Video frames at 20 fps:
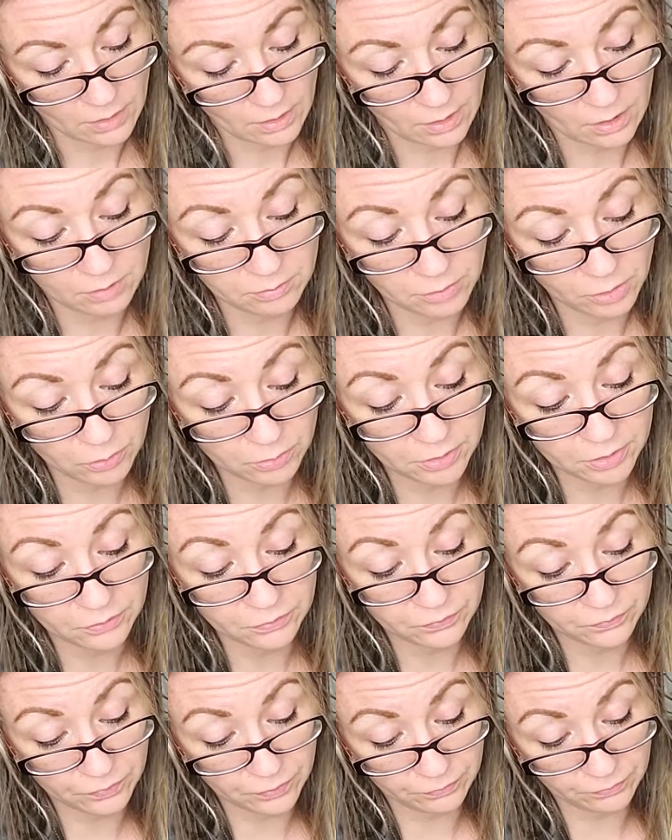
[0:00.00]
A moment of
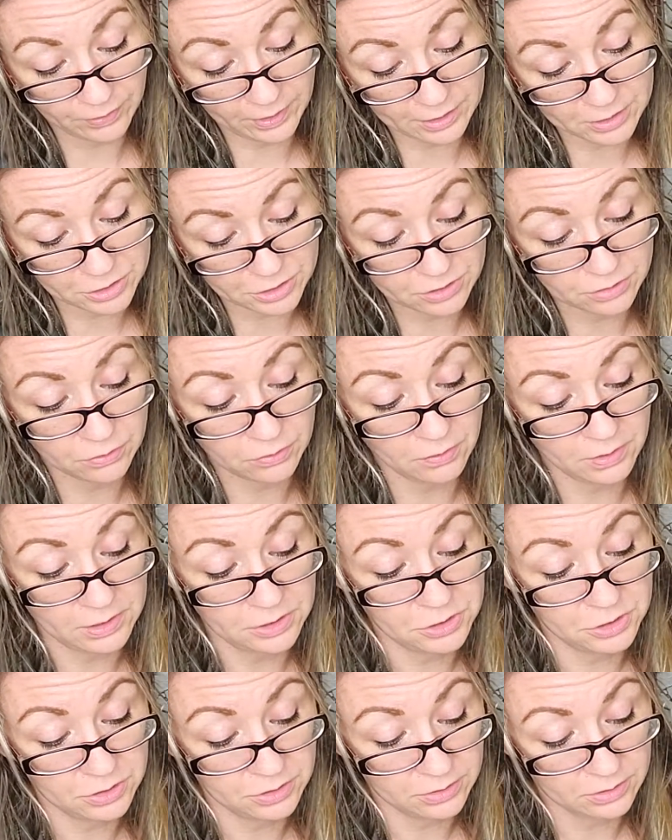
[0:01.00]
reflection
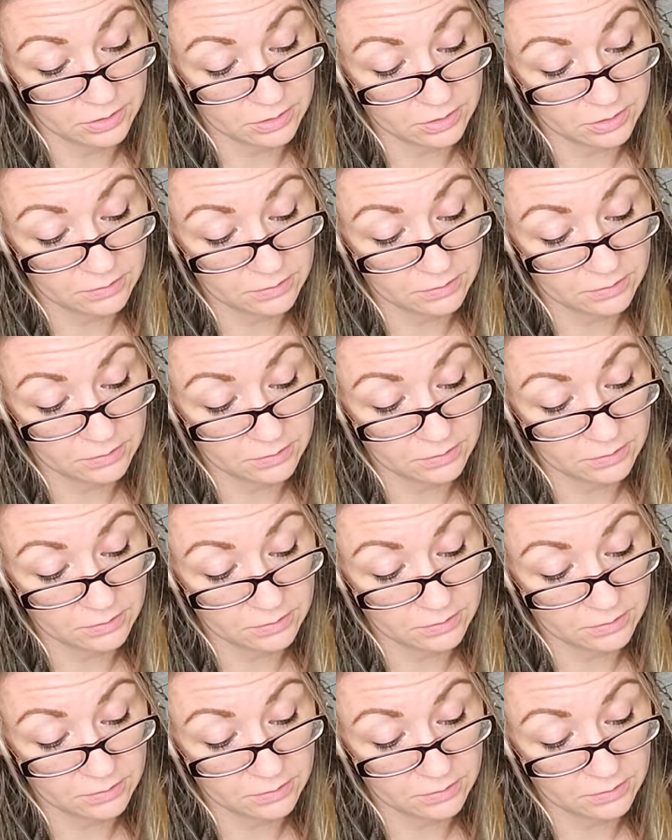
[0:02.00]
questions.